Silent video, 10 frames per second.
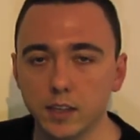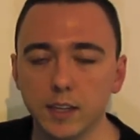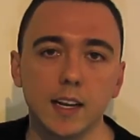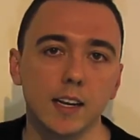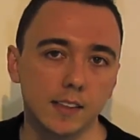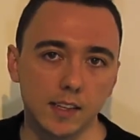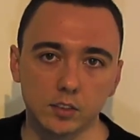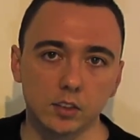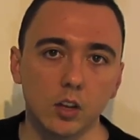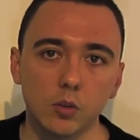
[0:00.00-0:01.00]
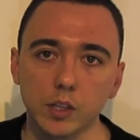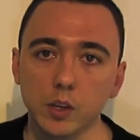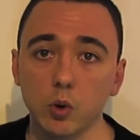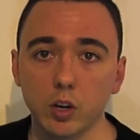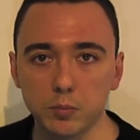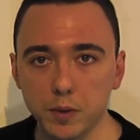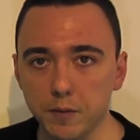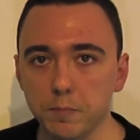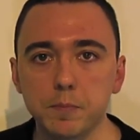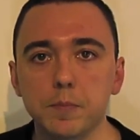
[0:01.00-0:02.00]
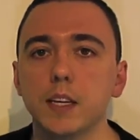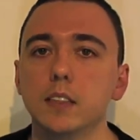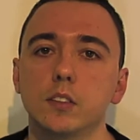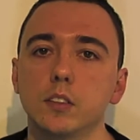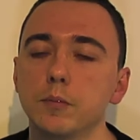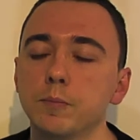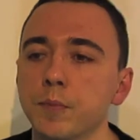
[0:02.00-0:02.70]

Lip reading: and getting there slowly. You want it to be instant.